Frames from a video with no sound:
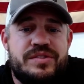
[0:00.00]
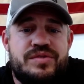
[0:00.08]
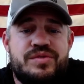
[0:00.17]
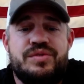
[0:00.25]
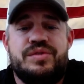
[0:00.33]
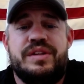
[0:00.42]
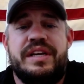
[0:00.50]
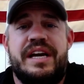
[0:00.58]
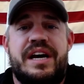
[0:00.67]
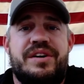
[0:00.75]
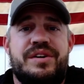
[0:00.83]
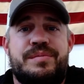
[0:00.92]
truly
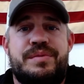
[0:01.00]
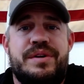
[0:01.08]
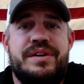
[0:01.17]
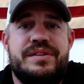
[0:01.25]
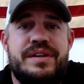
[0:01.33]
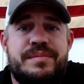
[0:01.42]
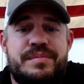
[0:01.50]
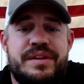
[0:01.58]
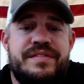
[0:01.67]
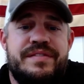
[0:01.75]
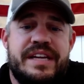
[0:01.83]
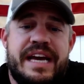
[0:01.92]
how you put
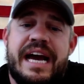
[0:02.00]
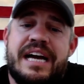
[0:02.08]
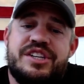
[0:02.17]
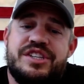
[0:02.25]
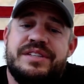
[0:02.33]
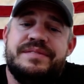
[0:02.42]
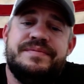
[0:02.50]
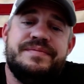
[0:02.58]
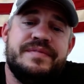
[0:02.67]
belief into action.